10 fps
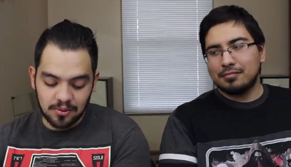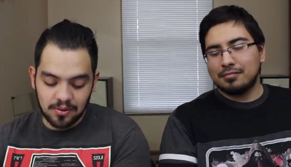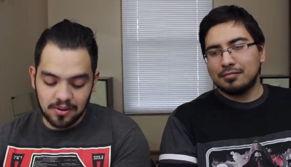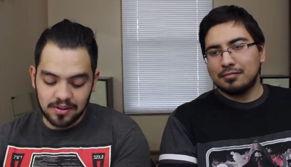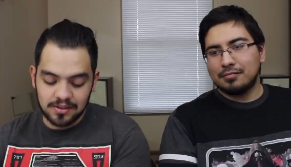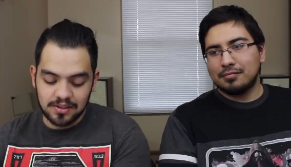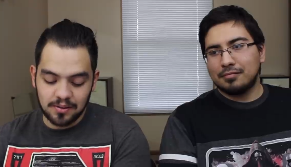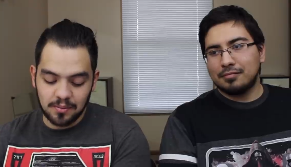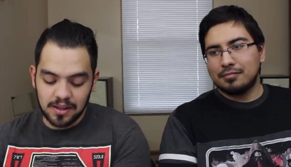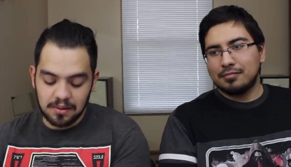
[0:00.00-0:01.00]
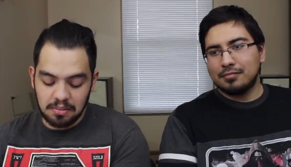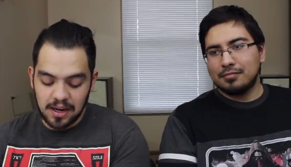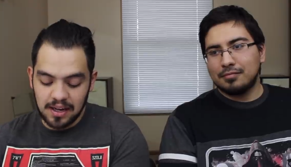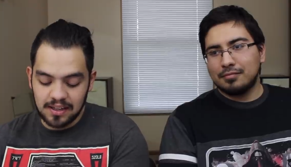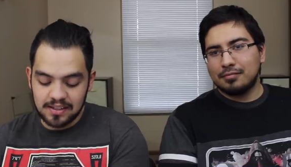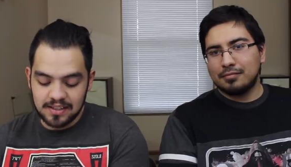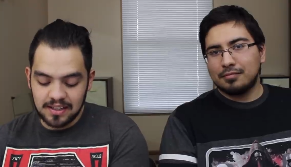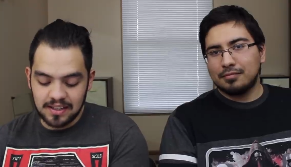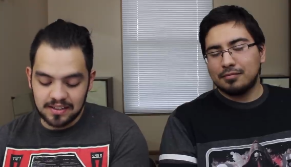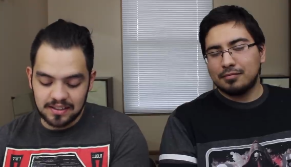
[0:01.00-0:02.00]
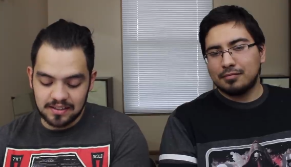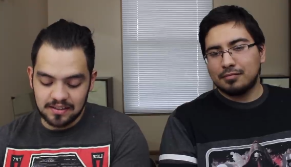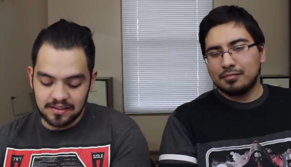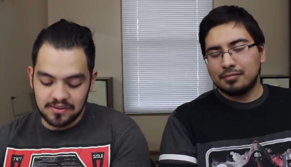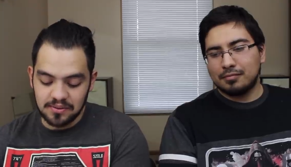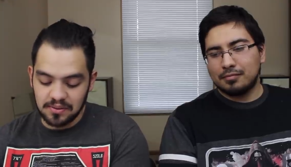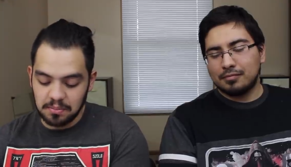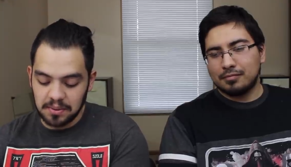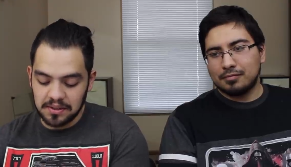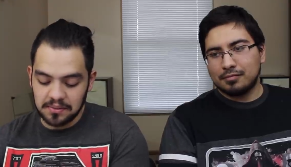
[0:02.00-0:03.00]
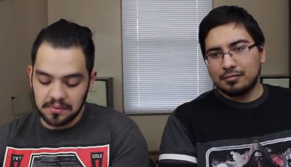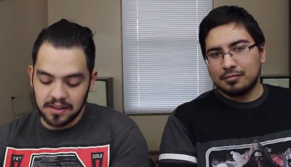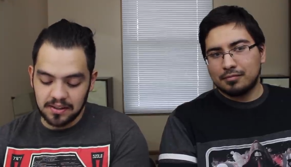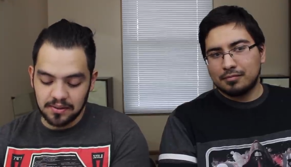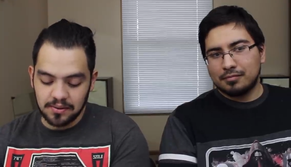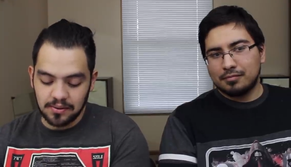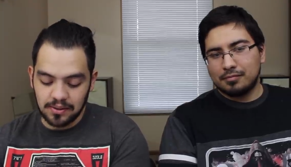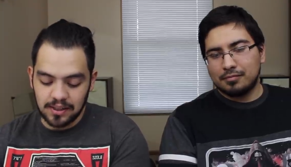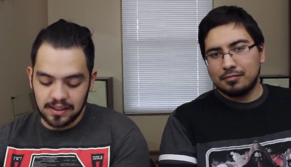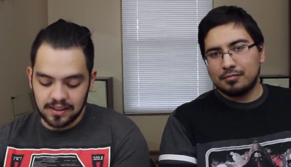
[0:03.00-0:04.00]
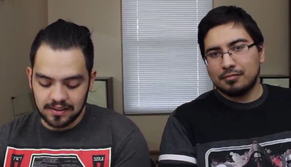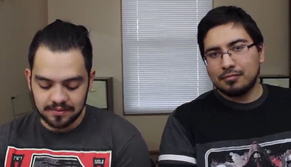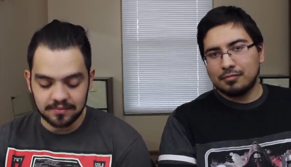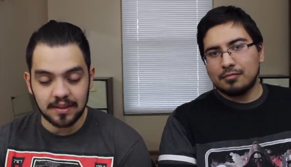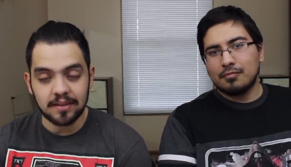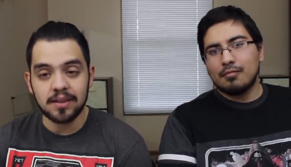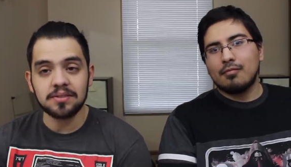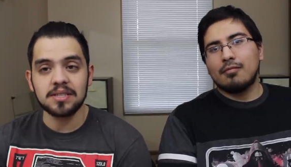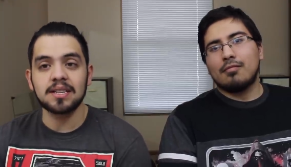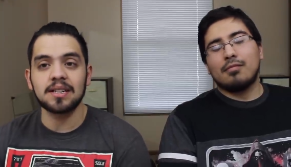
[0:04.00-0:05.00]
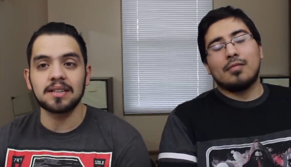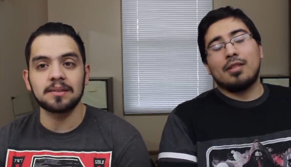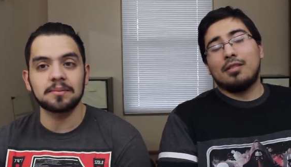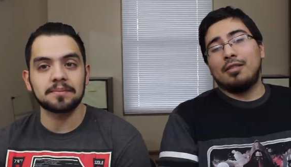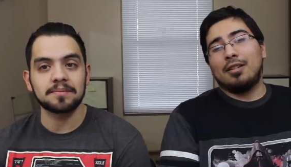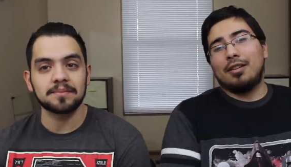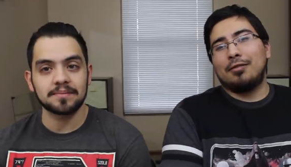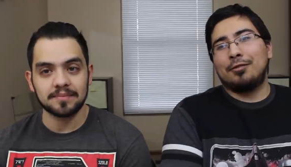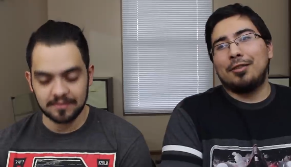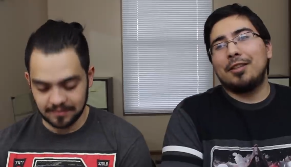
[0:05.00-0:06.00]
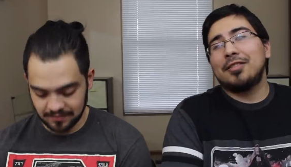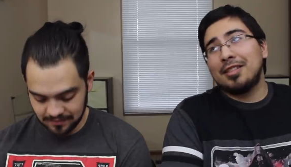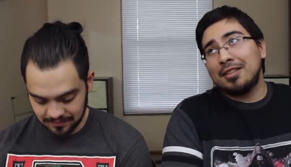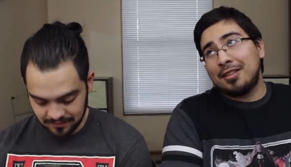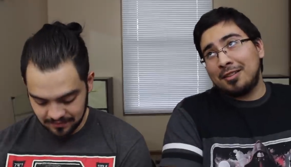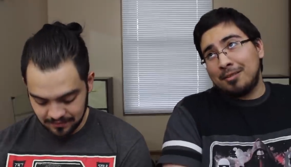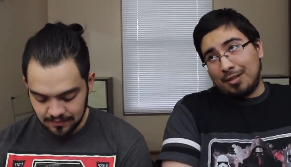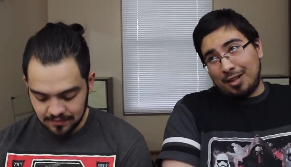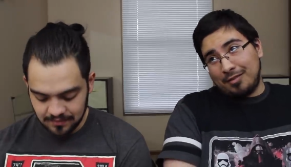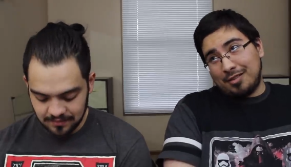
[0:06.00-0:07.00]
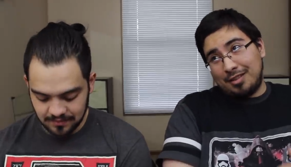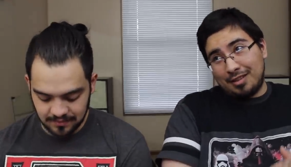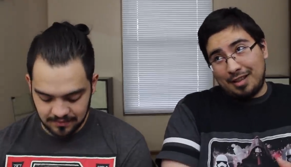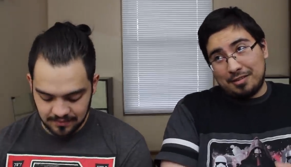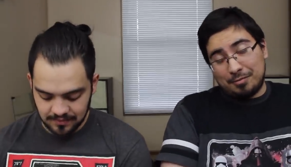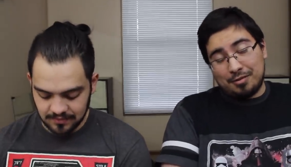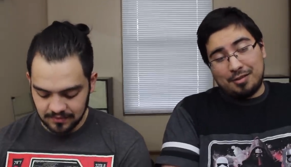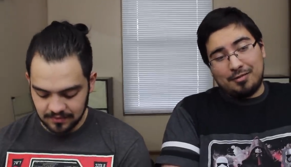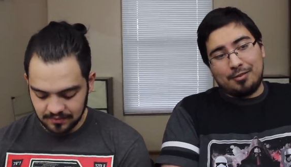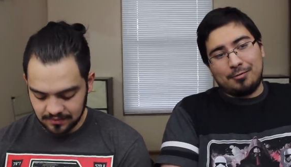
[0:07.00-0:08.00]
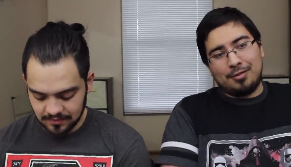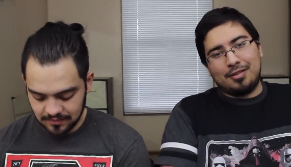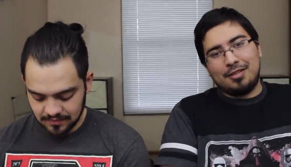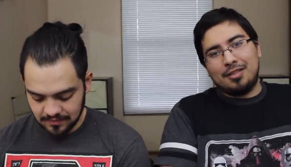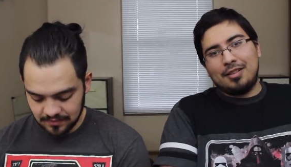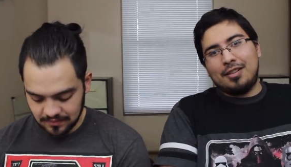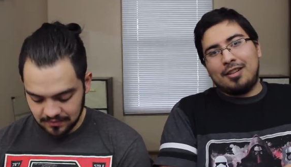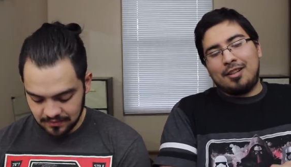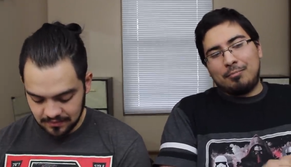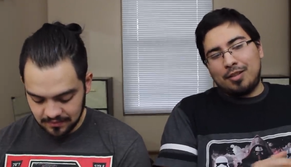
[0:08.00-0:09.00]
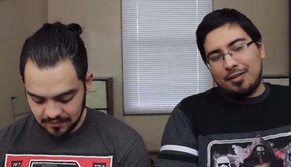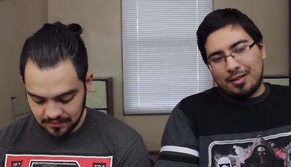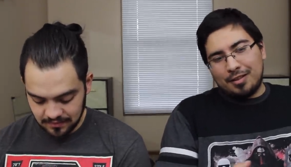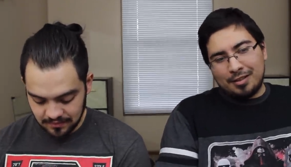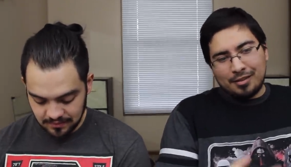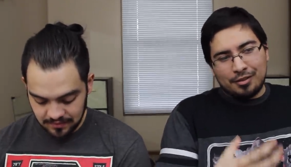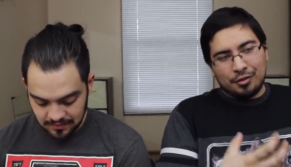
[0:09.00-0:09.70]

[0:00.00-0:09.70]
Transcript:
Speaker 1: lore to the way the pilot is connected to the suit by direct neural link. Never seen Gundam. Yeah,
Speaker 2: well, I've seen Gundam, but I haven't seen that specific one. Um, but if there is a